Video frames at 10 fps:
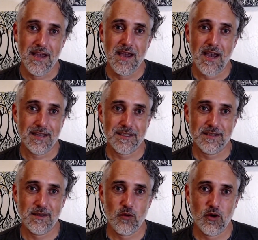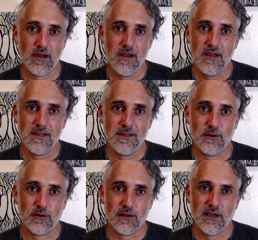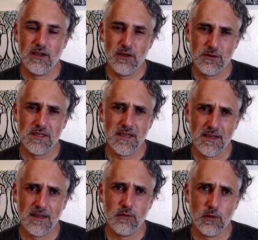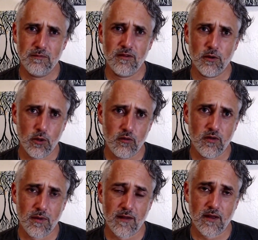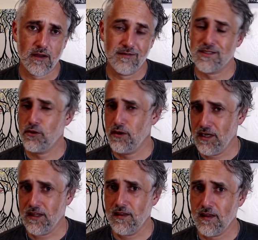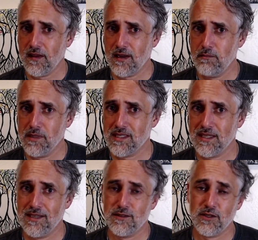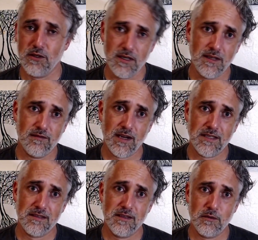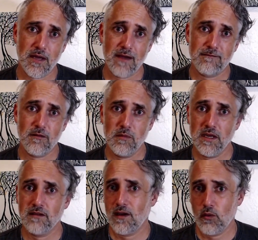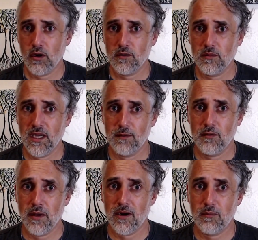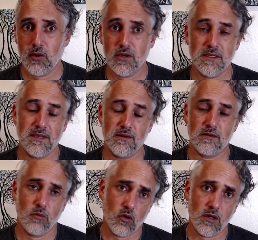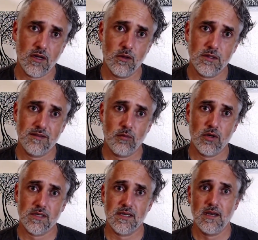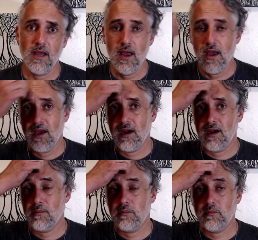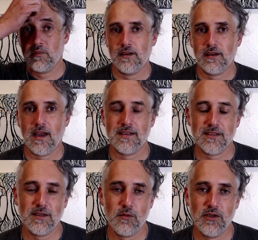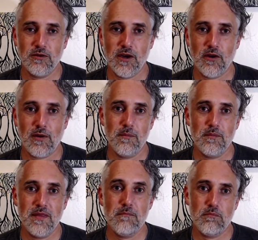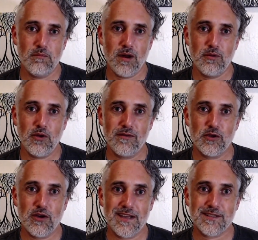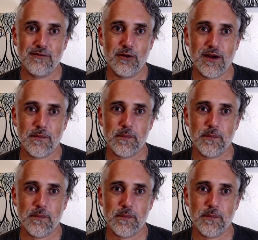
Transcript: Ask someone, can you see any room for growth in my life? Is there anything that I'm missing? Is there any advice that you would have for me if I want to become a better person or a more inclusive person? Ask someone you care about. They probably will have a good answer for you.